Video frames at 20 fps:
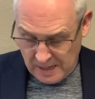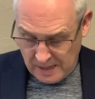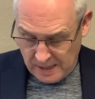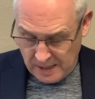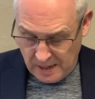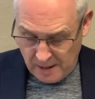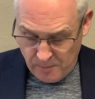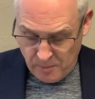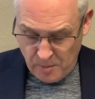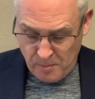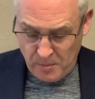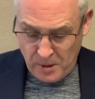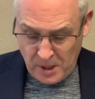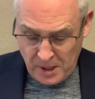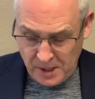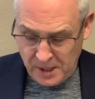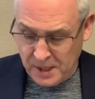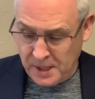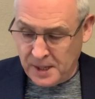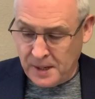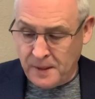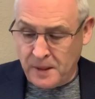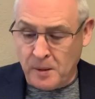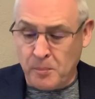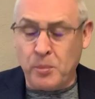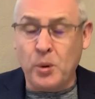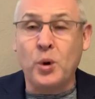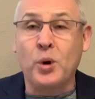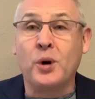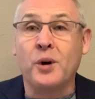And I'm reminded in the
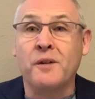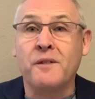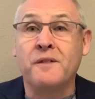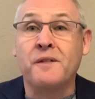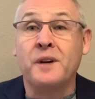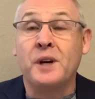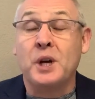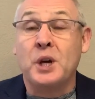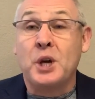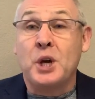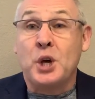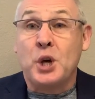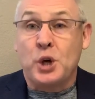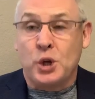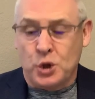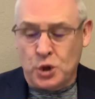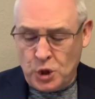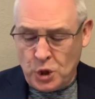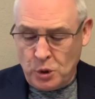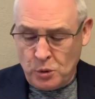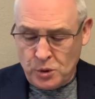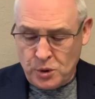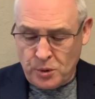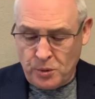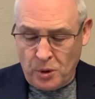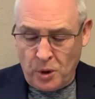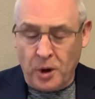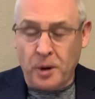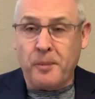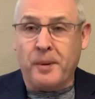book of
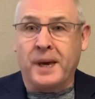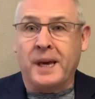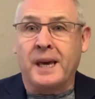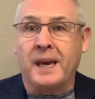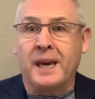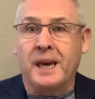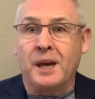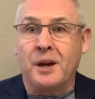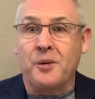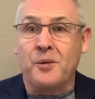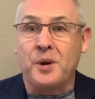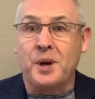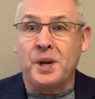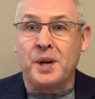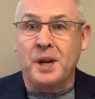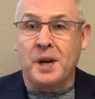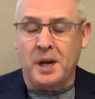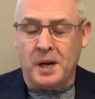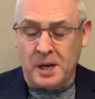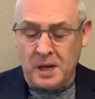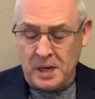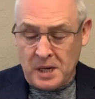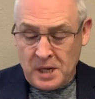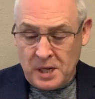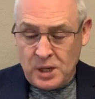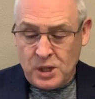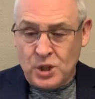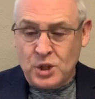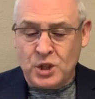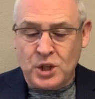Deuteronomy here in uh,
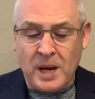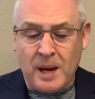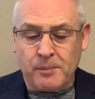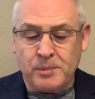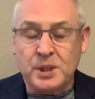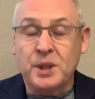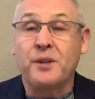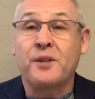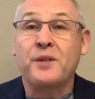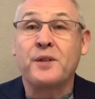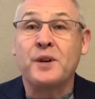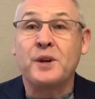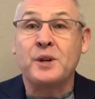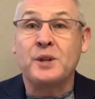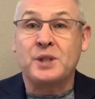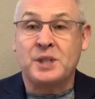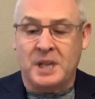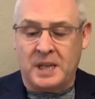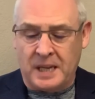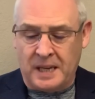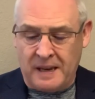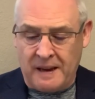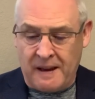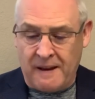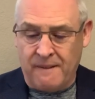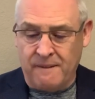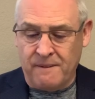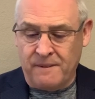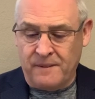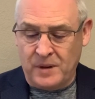chapter 30
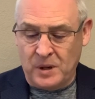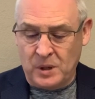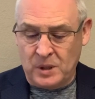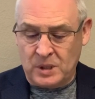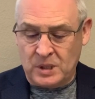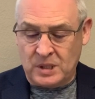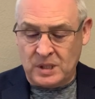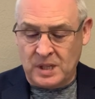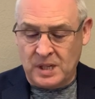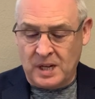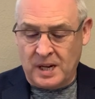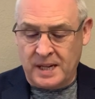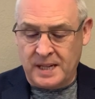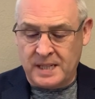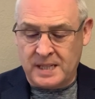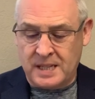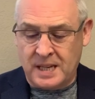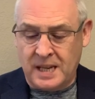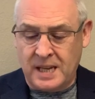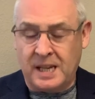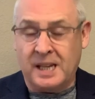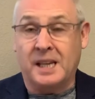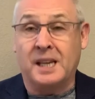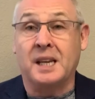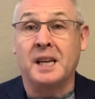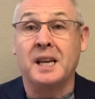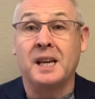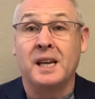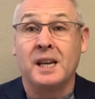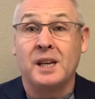and verse
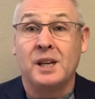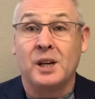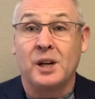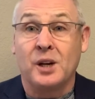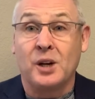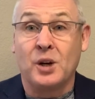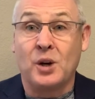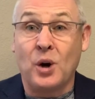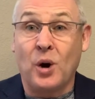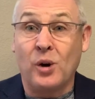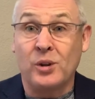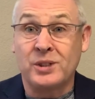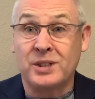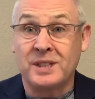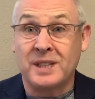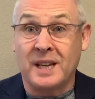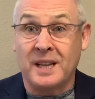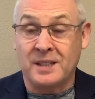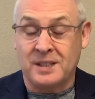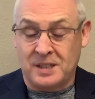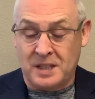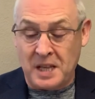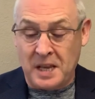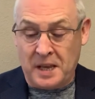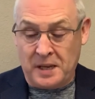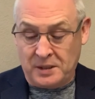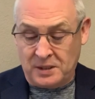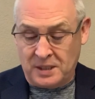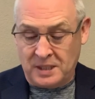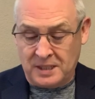19, God says
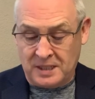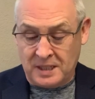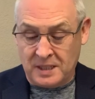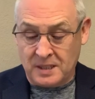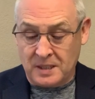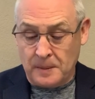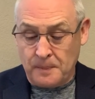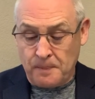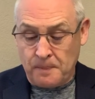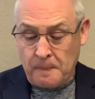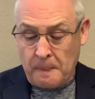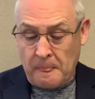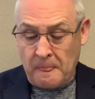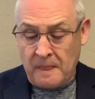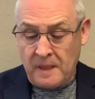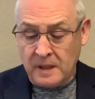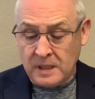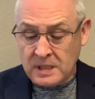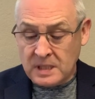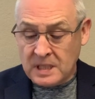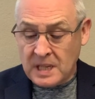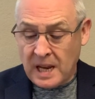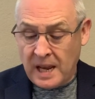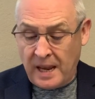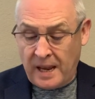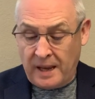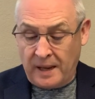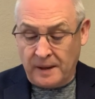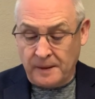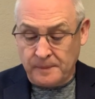this He says, This
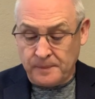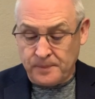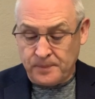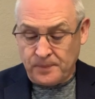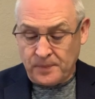day